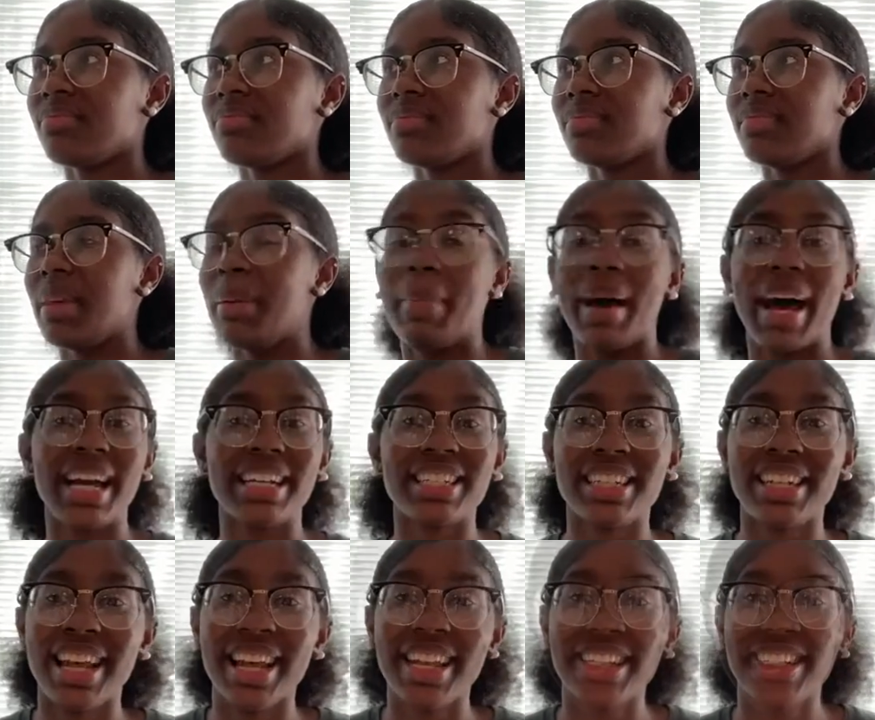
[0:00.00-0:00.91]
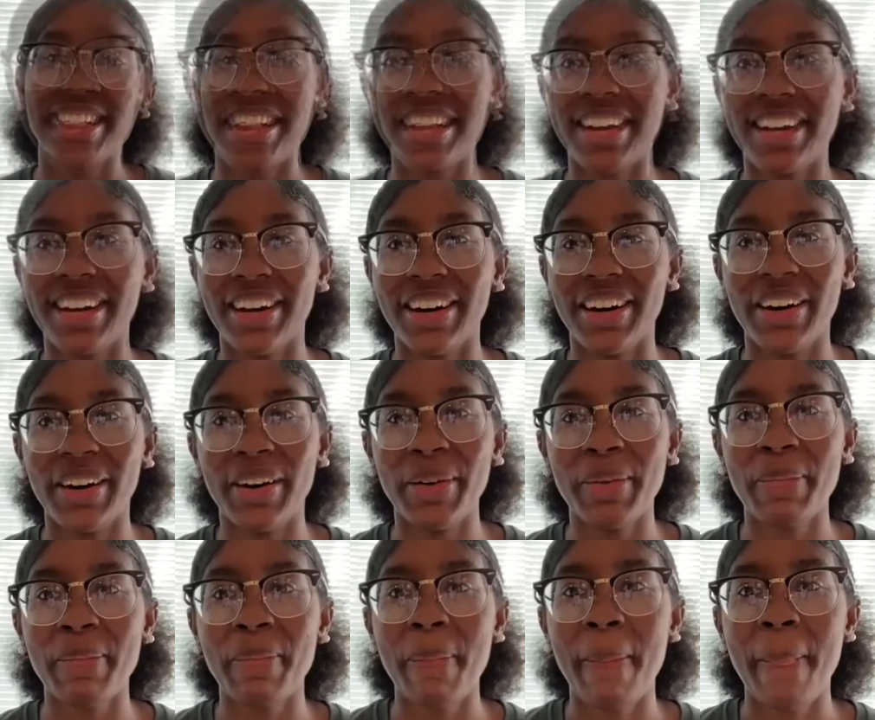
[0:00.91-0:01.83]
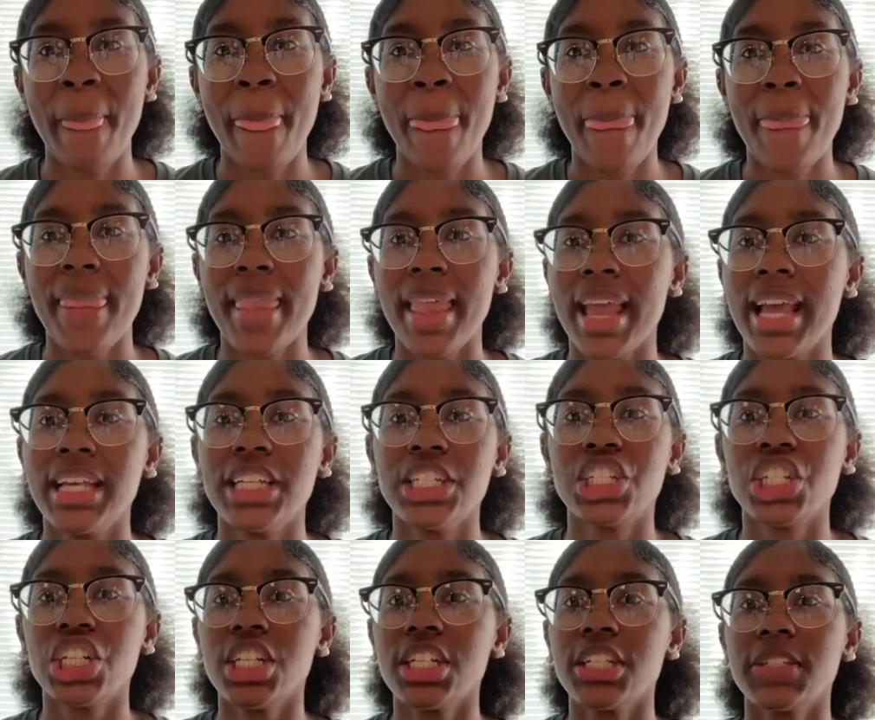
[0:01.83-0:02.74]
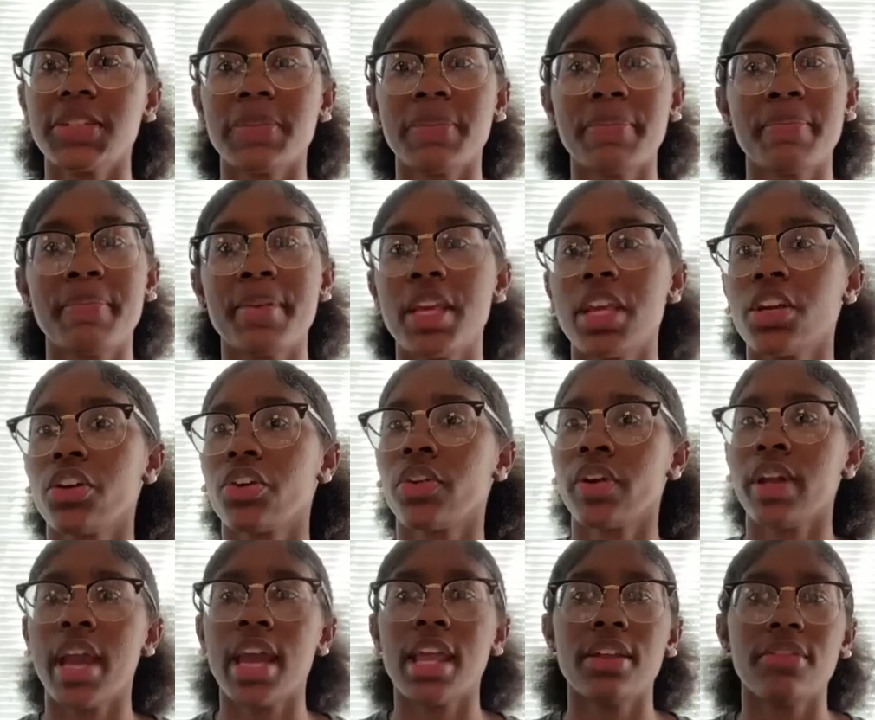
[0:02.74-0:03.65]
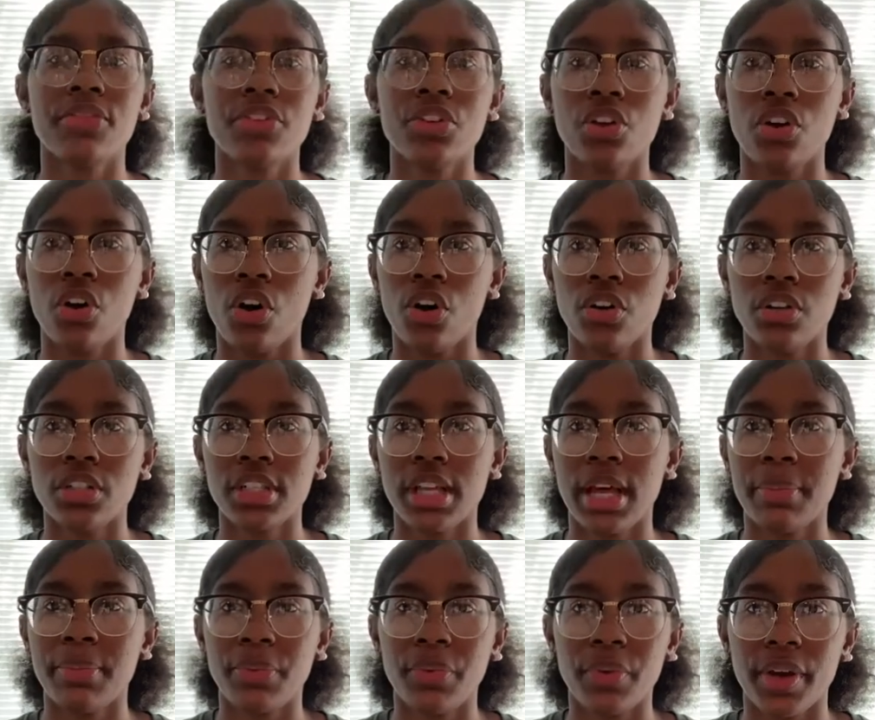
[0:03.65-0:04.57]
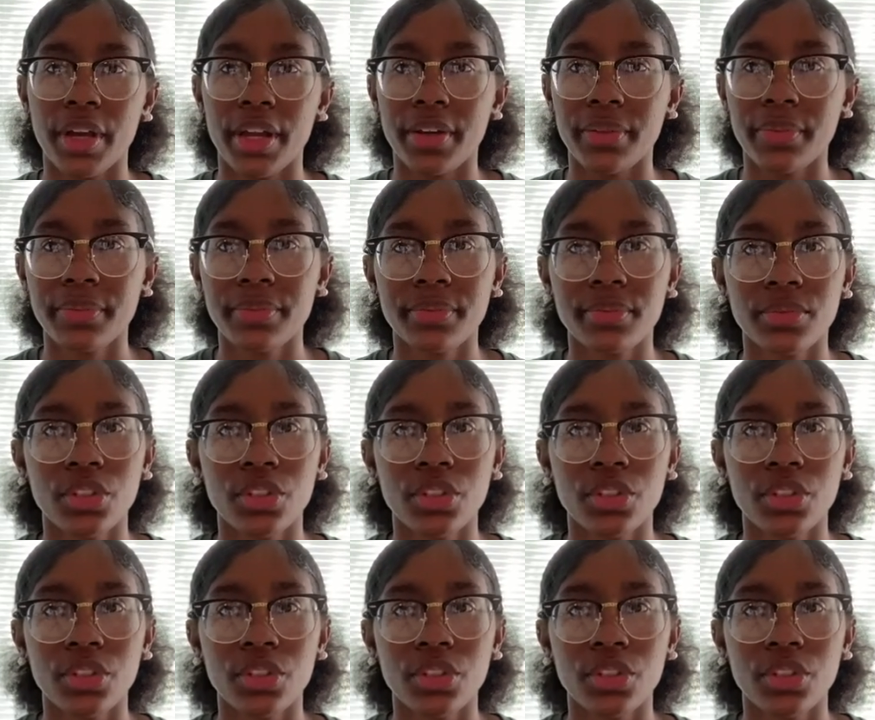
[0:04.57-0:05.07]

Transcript: imagination, and just being creative in your own type of way.